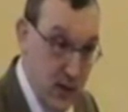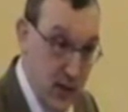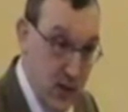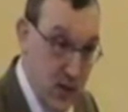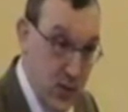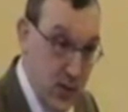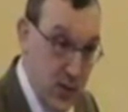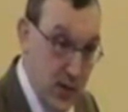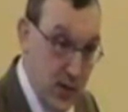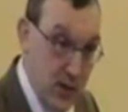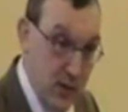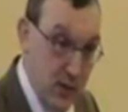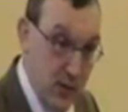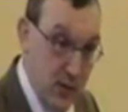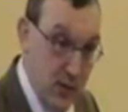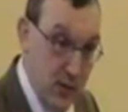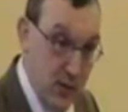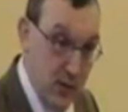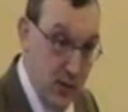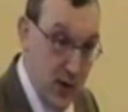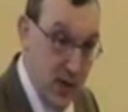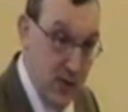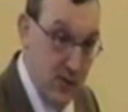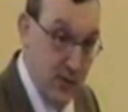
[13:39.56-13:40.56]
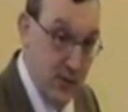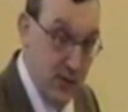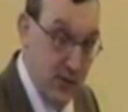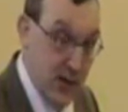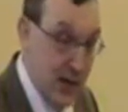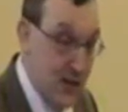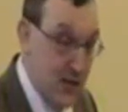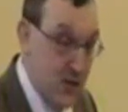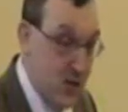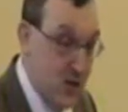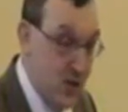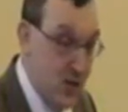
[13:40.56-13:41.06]
I speak
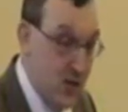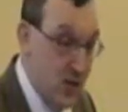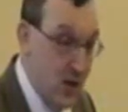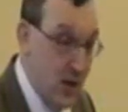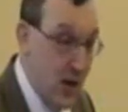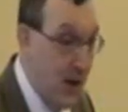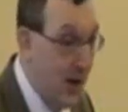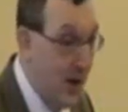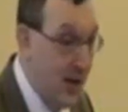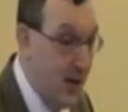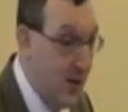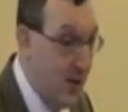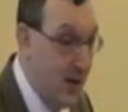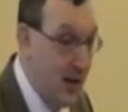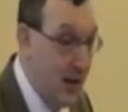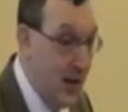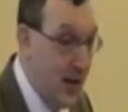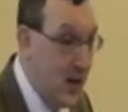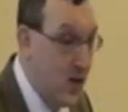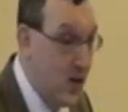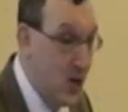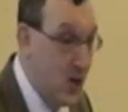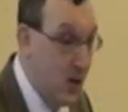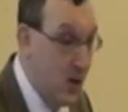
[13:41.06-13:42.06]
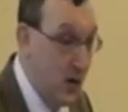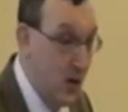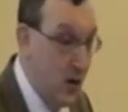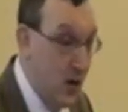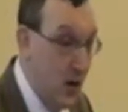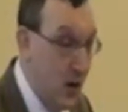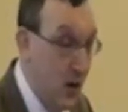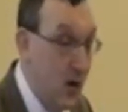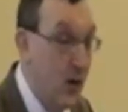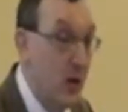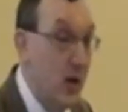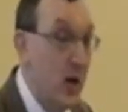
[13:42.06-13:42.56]
reverently, this is not a limitation of
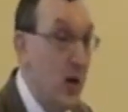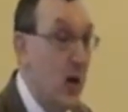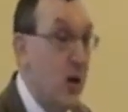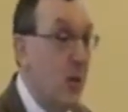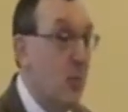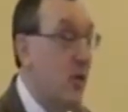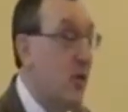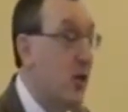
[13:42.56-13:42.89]
God,